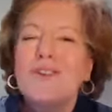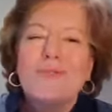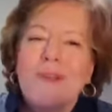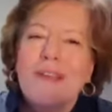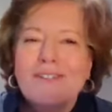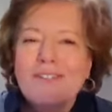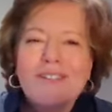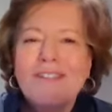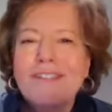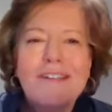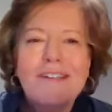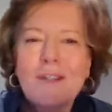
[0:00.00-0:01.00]

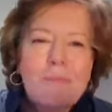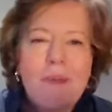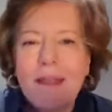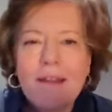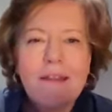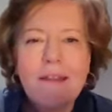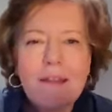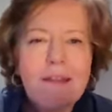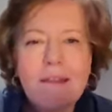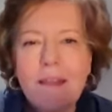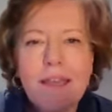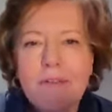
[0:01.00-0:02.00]
courageous and
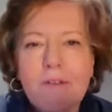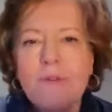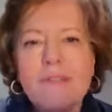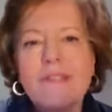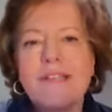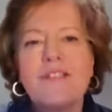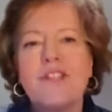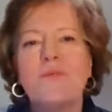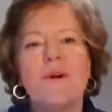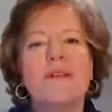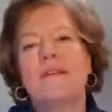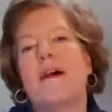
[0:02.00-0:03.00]
independent, like everyone said she was.